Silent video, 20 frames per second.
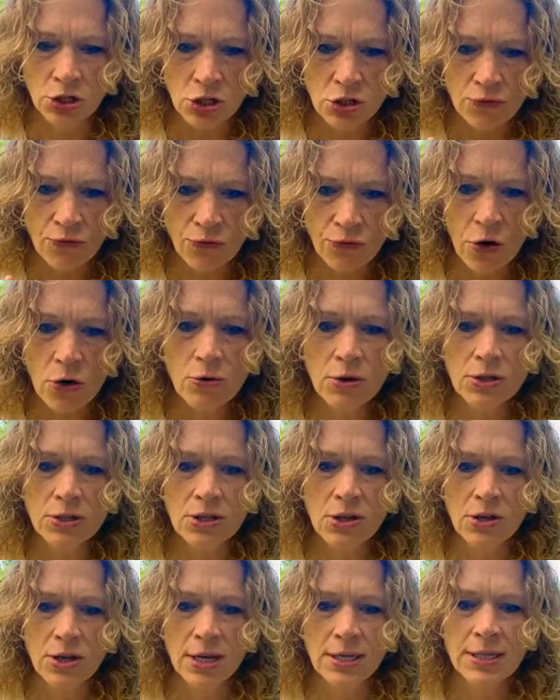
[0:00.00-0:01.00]
Just focus
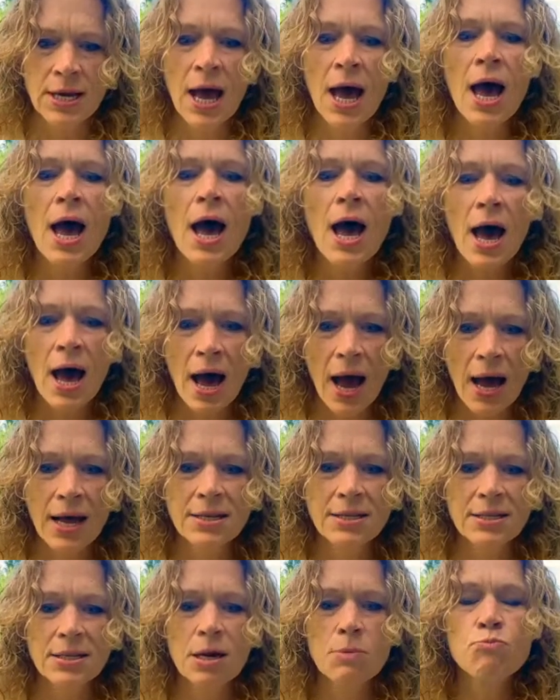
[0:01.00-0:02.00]
on it
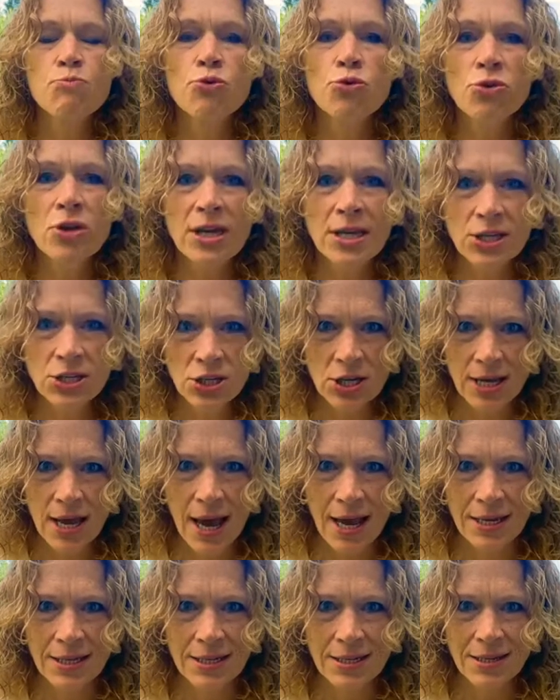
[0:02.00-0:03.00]
and
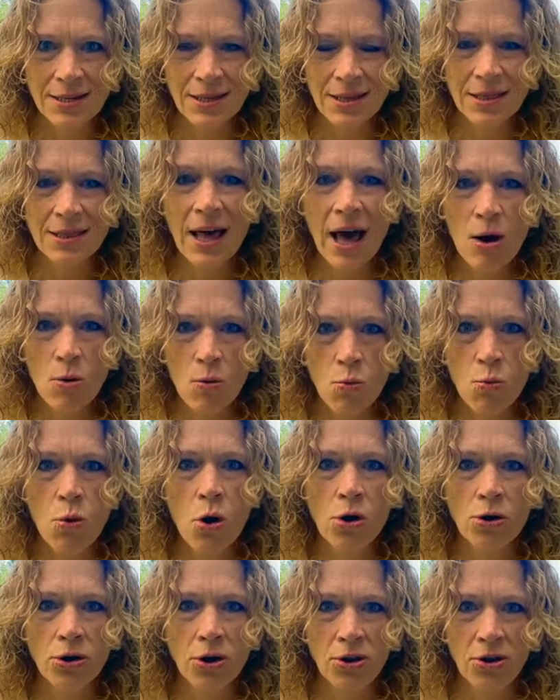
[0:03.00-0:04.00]
appreciate that
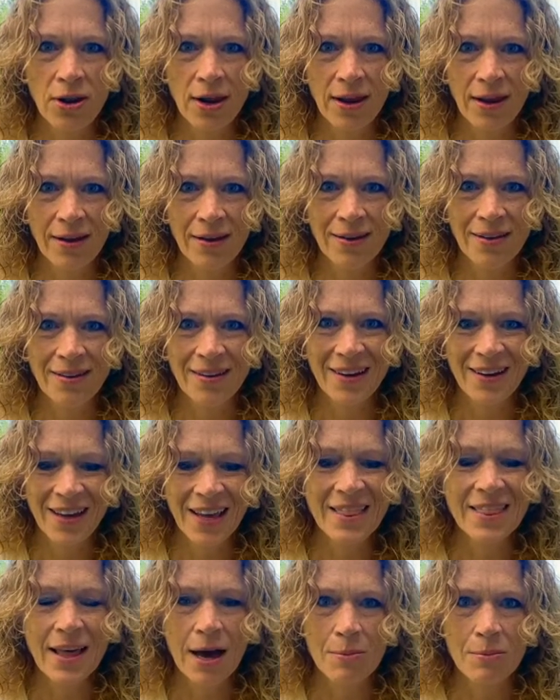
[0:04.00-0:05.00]
one thing
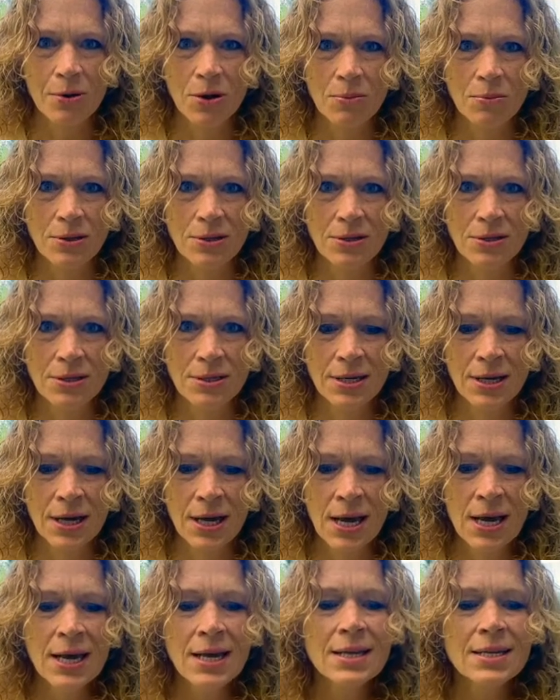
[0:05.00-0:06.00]
in that moment.
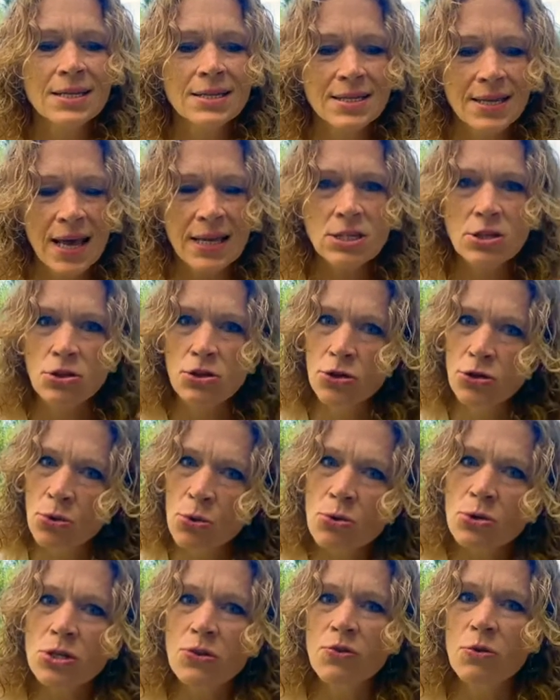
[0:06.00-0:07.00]
Send a
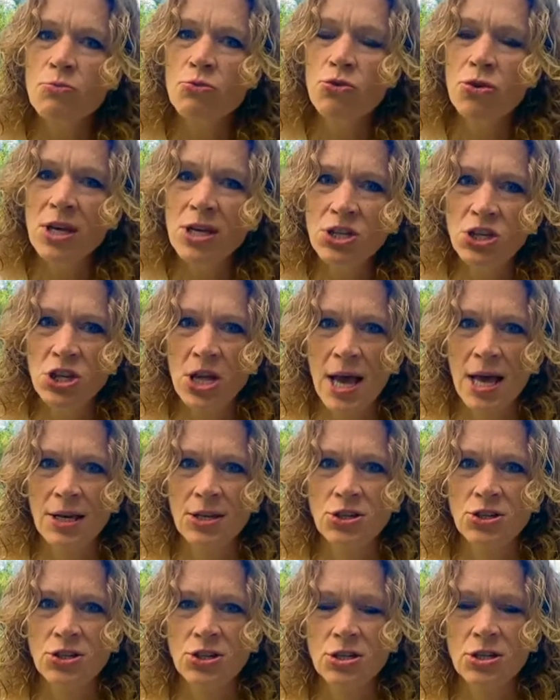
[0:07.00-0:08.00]
thought of
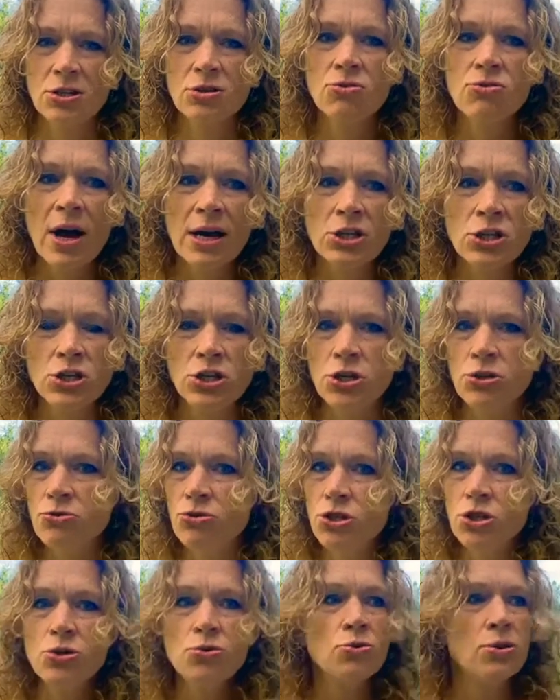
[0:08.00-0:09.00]
appreciation and gratitude
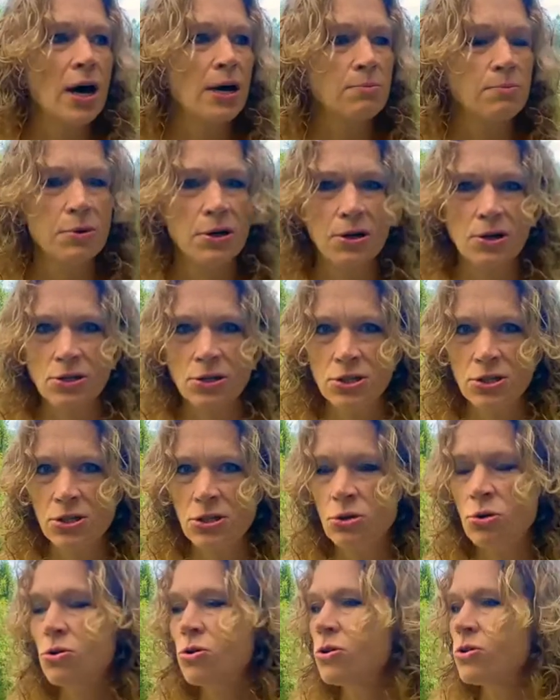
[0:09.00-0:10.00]
to that person
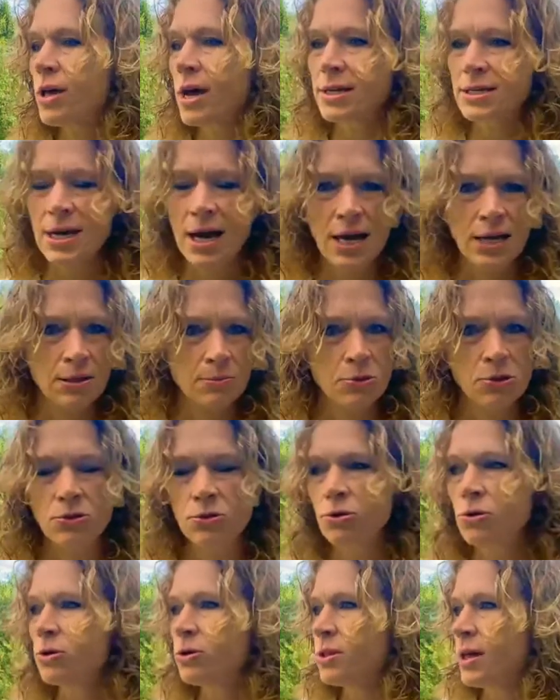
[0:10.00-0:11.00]
or that animal
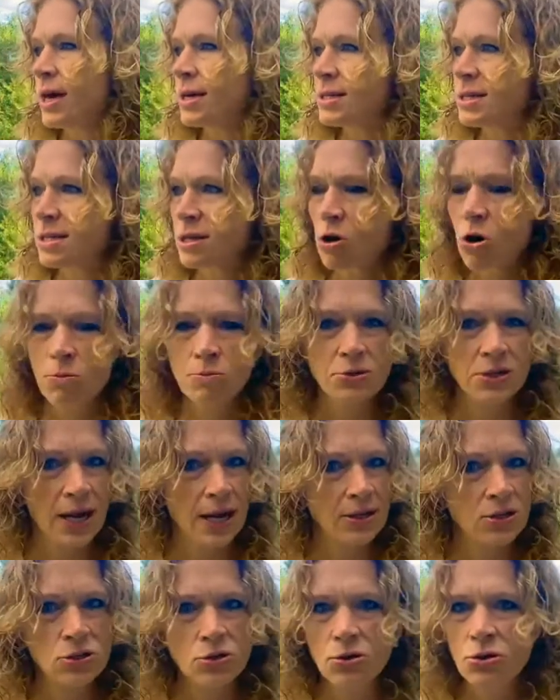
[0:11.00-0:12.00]
or that
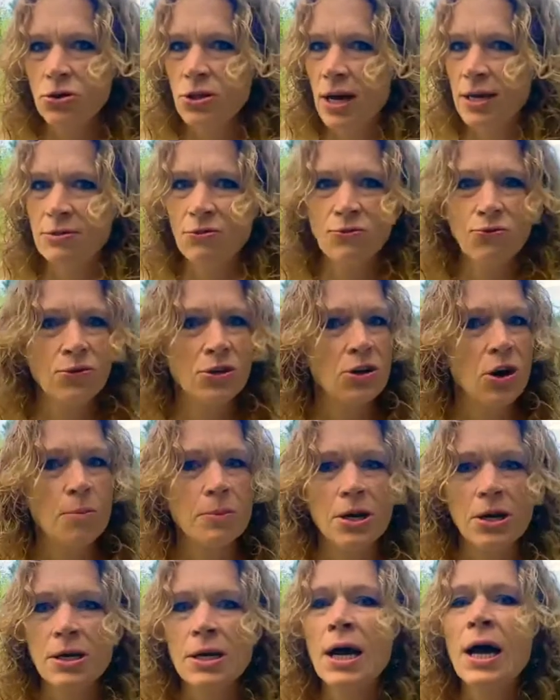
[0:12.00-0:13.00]
object or that
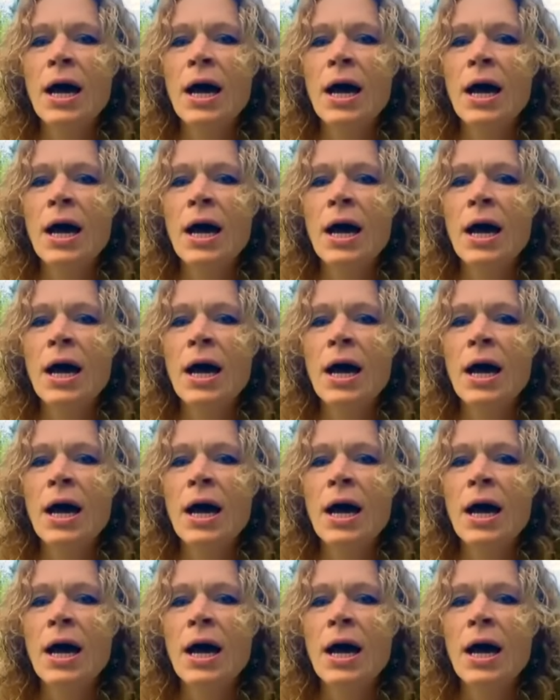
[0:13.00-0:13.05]
phenomenon.